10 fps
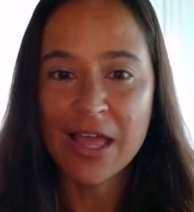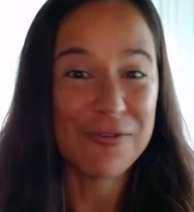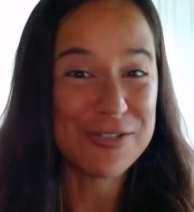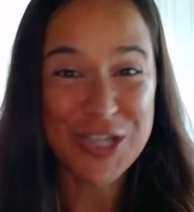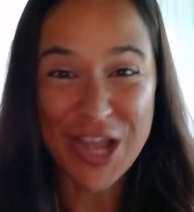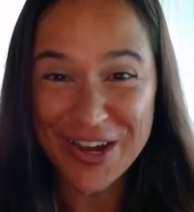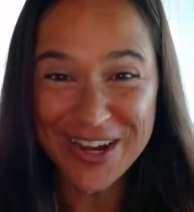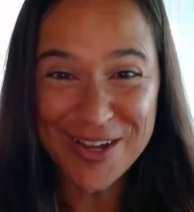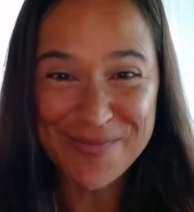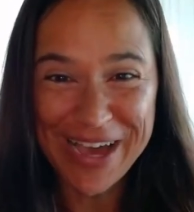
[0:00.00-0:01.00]

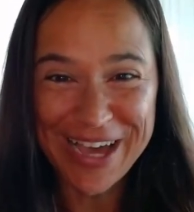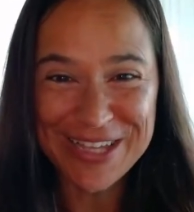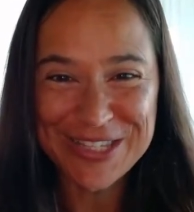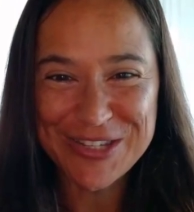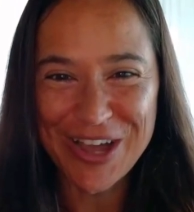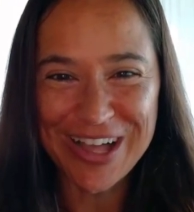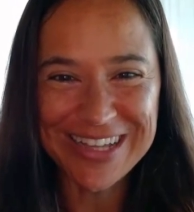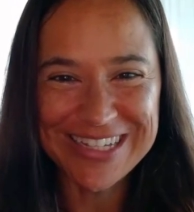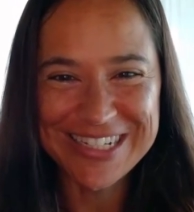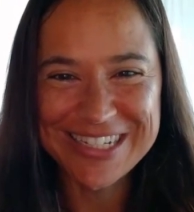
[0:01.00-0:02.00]
sharing about
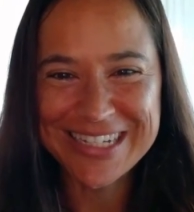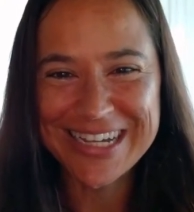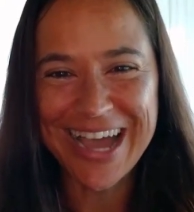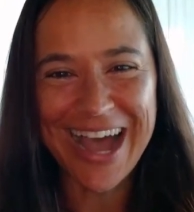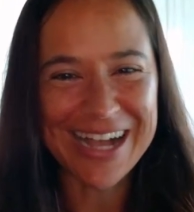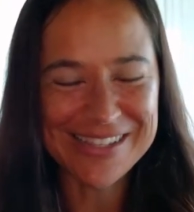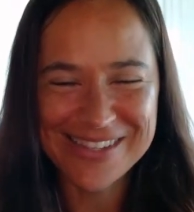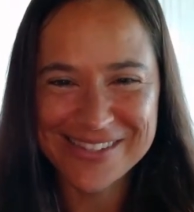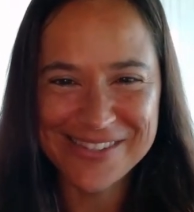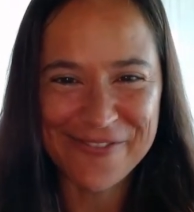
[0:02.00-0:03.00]
astrology has
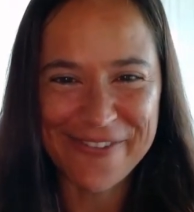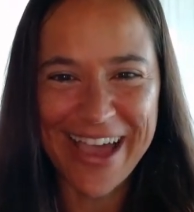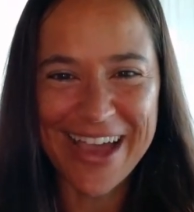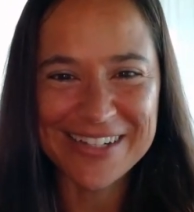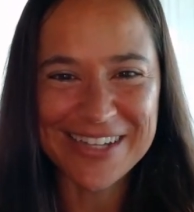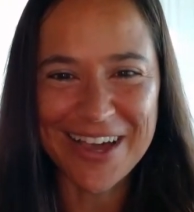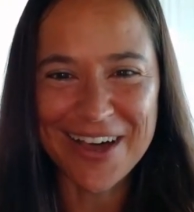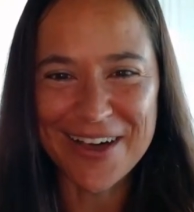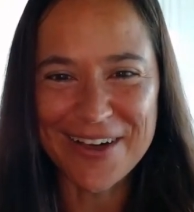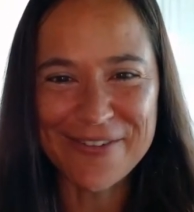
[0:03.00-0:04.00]
this effect
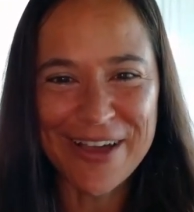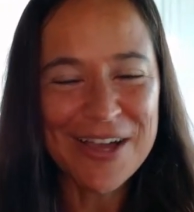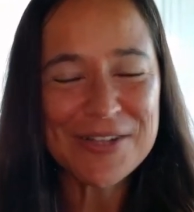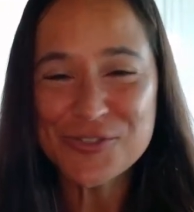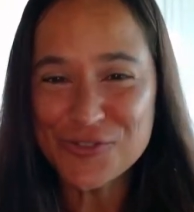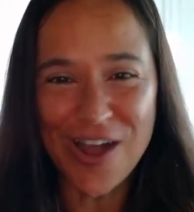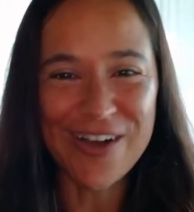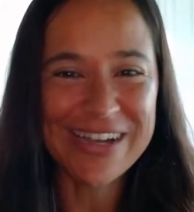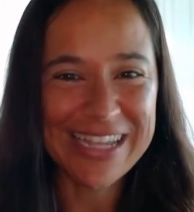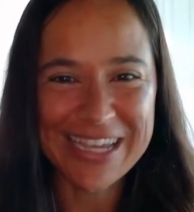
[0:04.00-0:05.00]
of
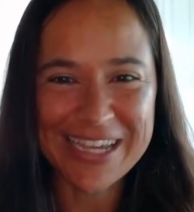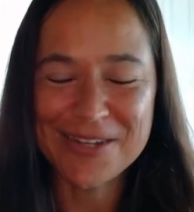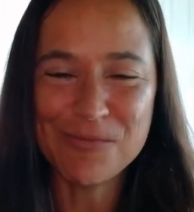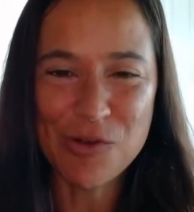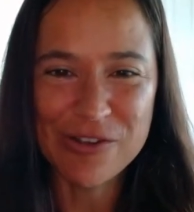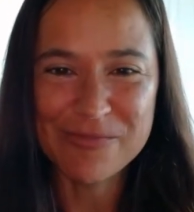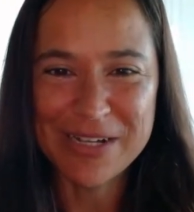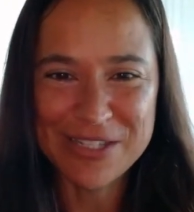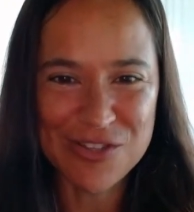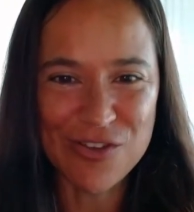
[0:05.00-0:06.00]
drawing in more of my
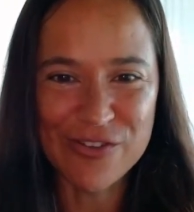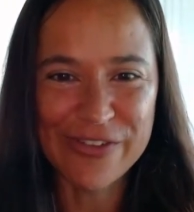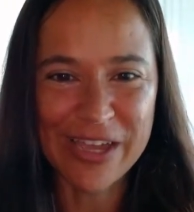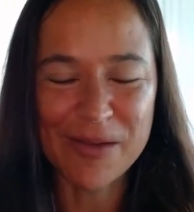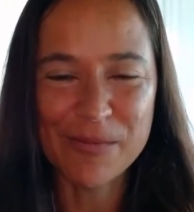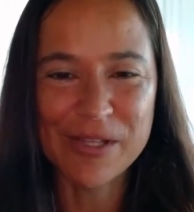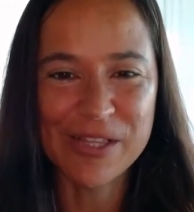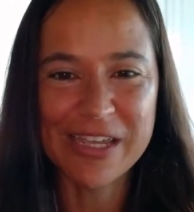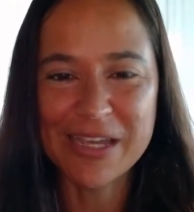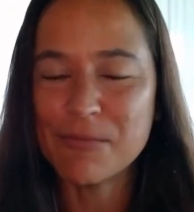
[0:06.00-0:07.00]
soul
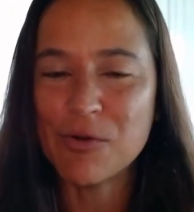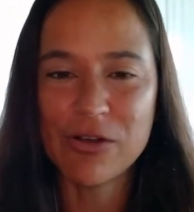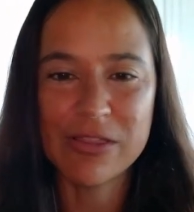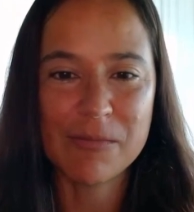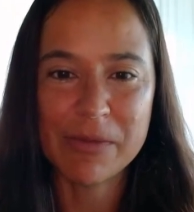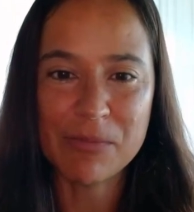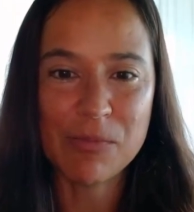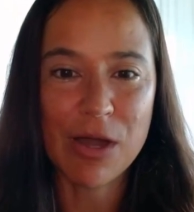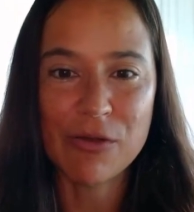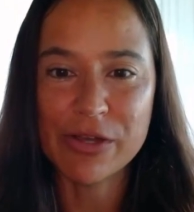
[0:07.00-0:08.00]
family and more of the people
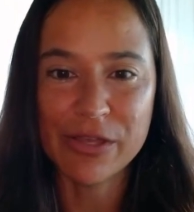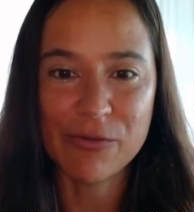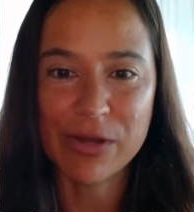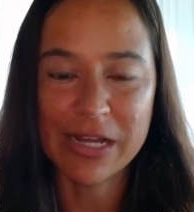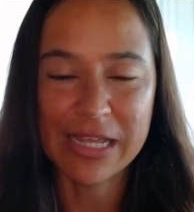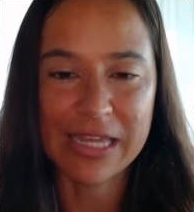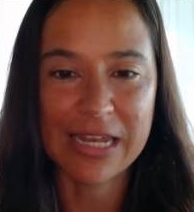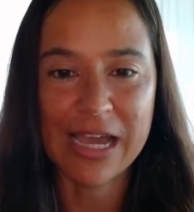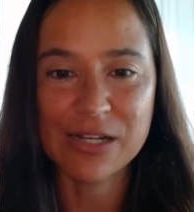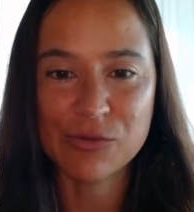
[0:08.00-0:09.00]
I really want to
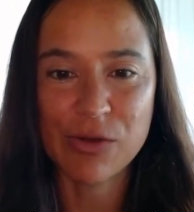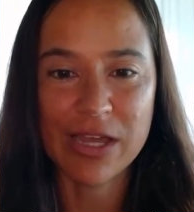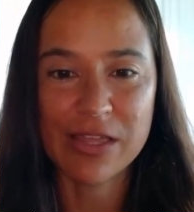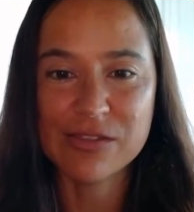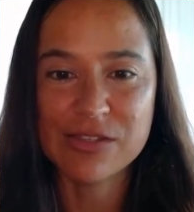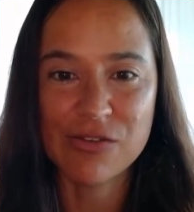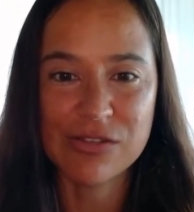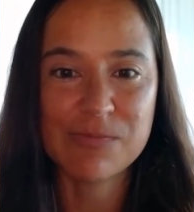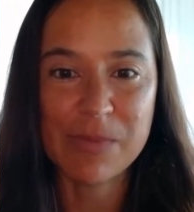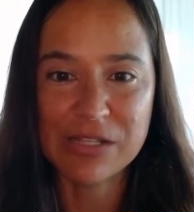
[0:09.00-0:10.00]
connect with. So
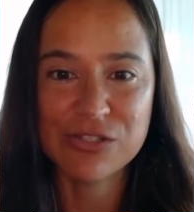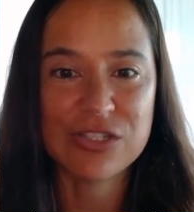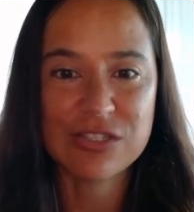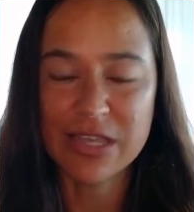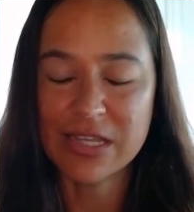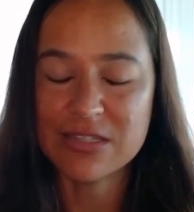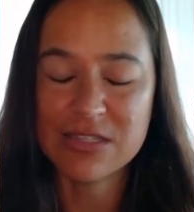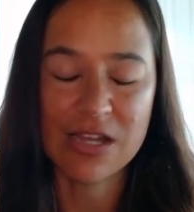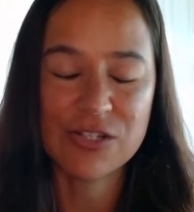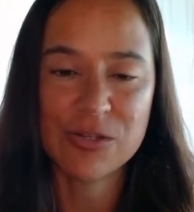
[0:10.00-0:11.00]
it's been just like
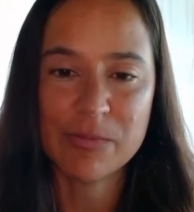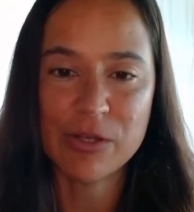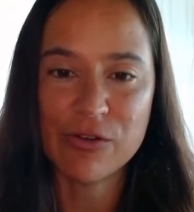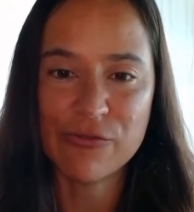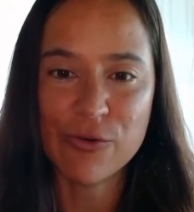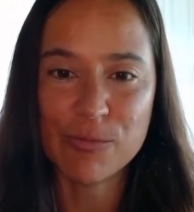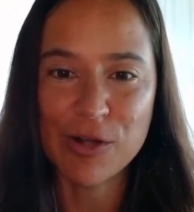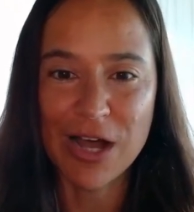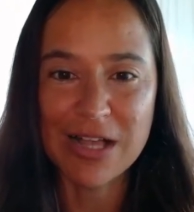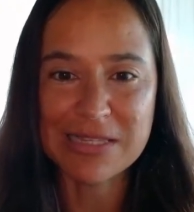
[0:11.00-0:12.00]
such a beautiful
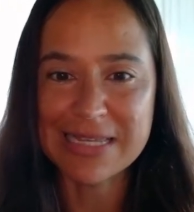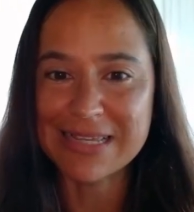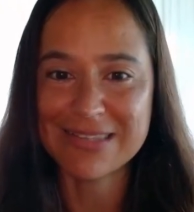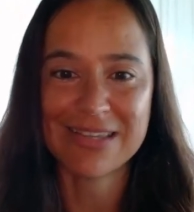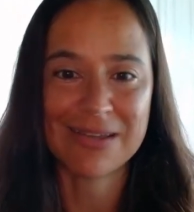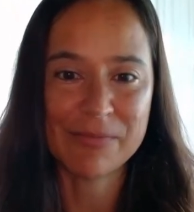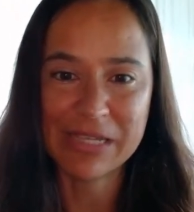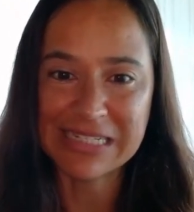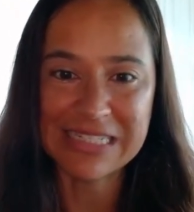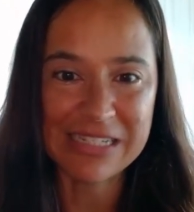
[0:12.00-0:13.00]
process. I'm
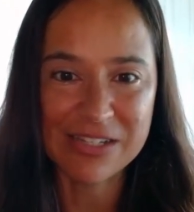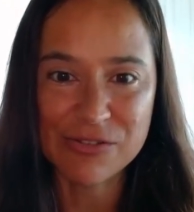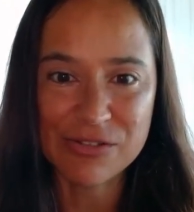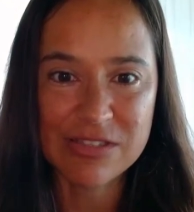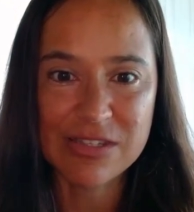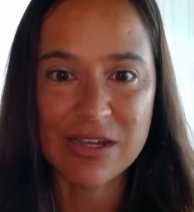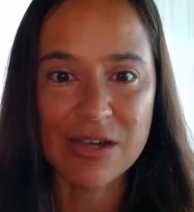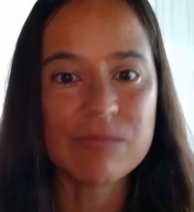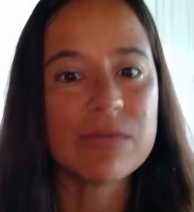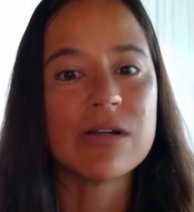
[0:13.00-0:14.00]
continuously
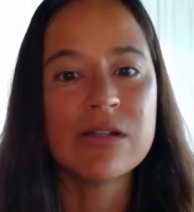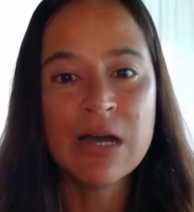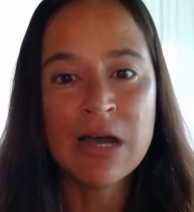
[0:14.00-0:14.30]
humbled